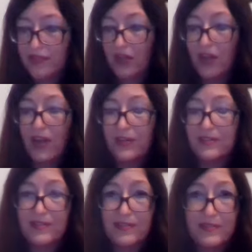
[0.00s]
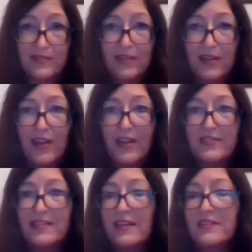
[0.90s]
closed
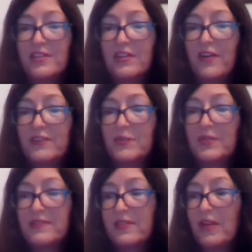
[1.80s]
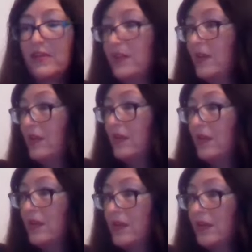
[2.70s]
the energy afterwards. So
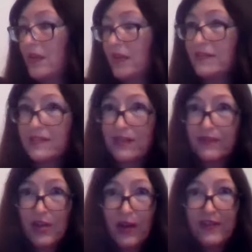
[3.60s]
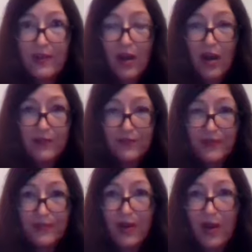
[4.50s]
instead of going
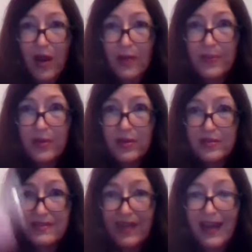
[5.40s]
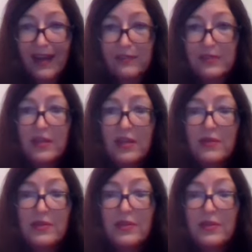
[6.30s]
from up down,
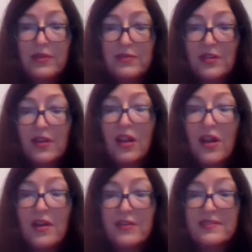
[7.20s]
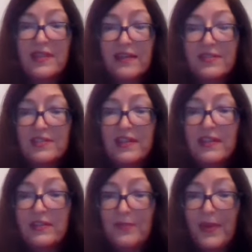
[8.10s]
to close the
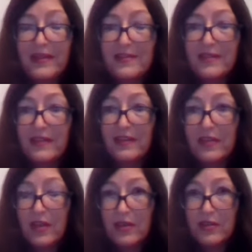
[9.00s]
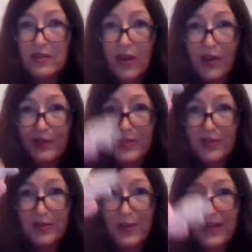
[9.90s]
energy, you basically go the
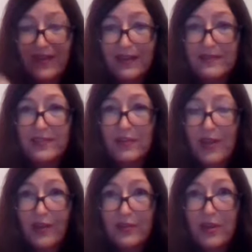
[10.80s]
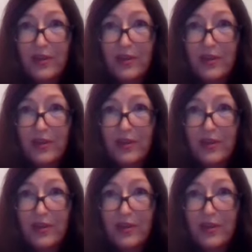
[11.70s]
other way around. So you go